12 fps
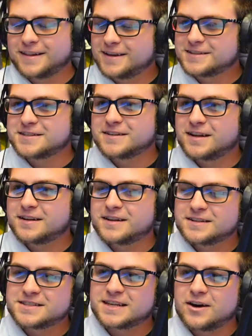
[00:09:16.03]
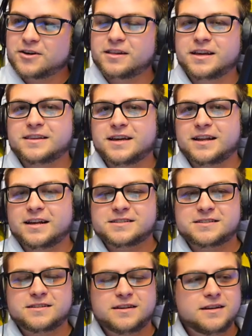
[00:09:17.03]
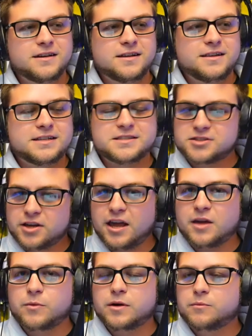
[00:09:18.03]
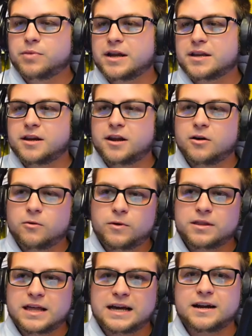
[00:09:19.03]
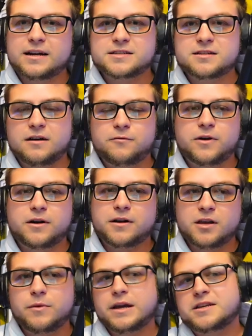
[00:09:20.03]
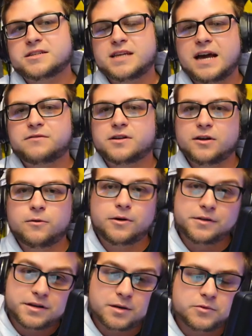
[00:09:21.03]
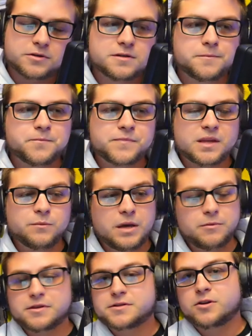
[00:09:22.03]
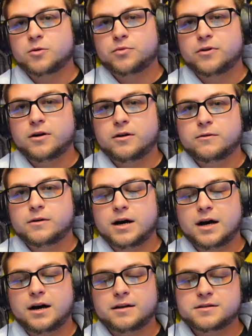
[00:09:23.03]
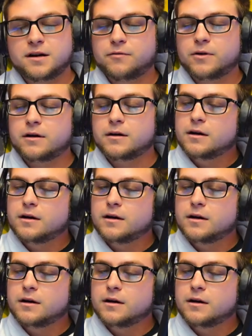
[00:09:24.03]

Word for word: doesn't that doesn't calculate that? That's that's a shame. But you know, with that kind of software, you might just have to know all the numbers. Maybe the Term Pro uh, software